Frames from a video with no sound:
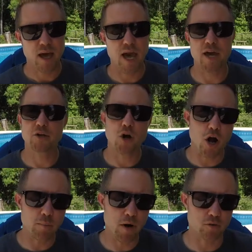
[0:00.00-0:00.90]
and your
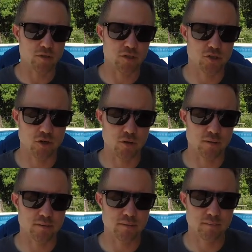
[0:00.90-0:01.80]
homeowner's
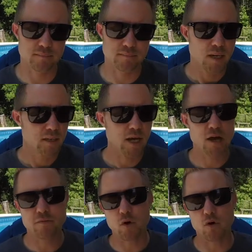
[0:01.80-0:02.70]
insurance.
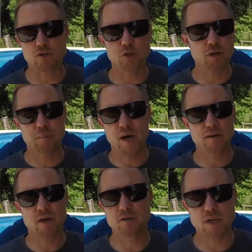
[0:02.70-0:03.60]
Now, of course, you can pay
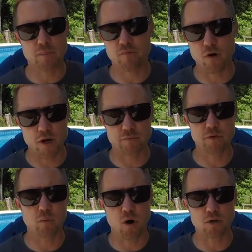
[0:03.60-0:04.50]
those up front if
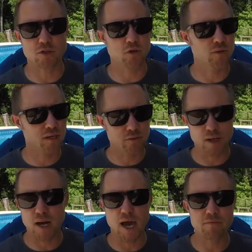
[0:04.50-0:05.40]
you want to. They do
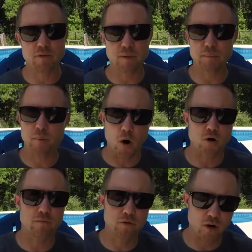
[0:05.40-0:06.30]
not have to be
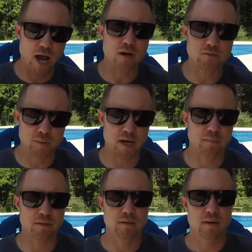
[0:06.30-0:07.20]
part of your house
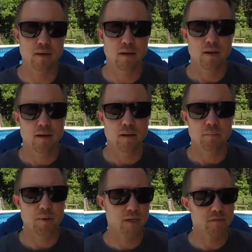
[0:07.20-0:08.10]
payment.
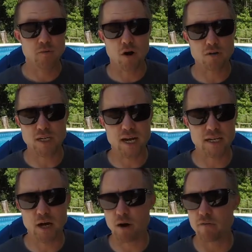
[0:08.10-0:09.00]
But as far as I
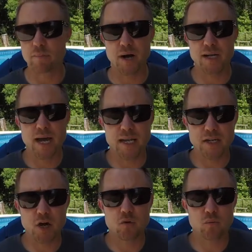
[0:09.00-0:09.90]
know, everybody I
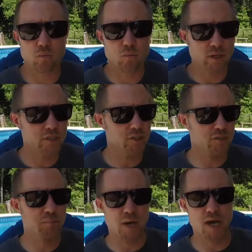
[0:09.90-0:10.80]
know, we
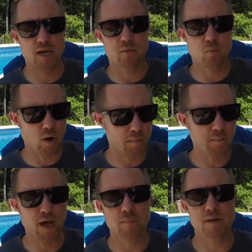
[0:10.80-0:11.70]
just pay one
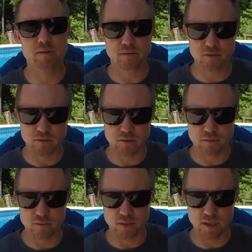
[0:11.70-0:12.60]
payment,
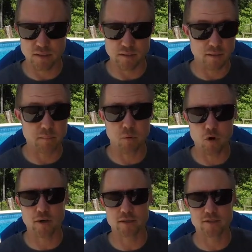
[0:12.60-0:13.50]
uh, the
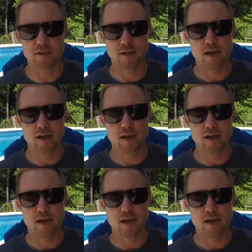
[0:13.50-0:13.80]
mortgage,